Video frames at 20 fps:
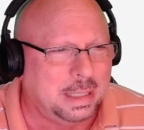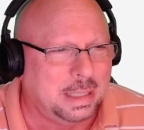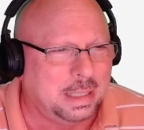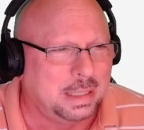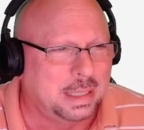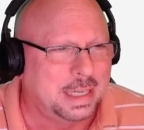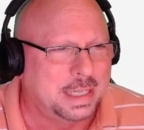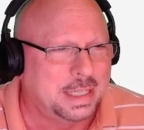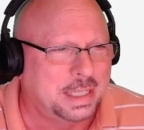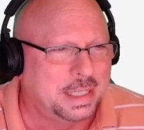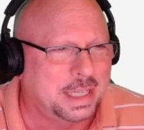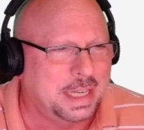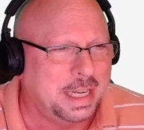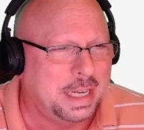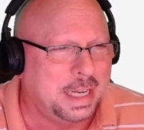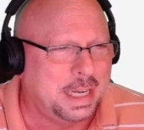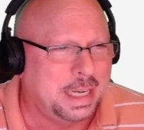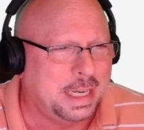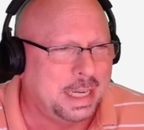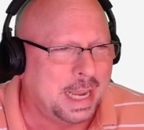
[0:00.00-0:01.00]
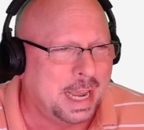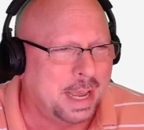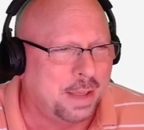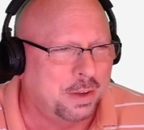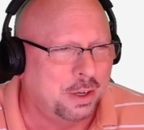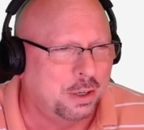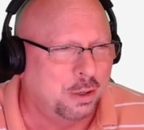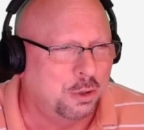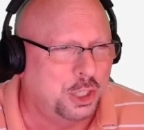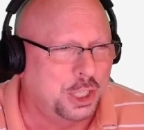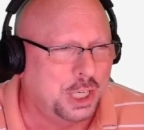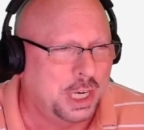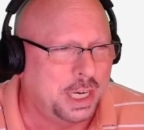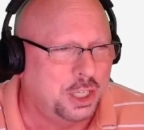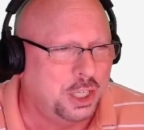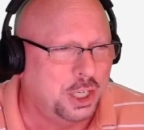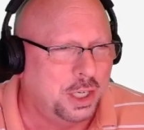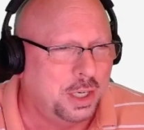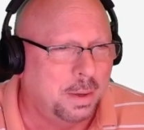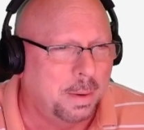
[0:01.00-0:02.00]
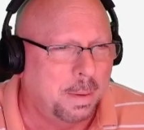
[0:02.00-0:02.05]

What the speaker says: Let's see how they're going to change it.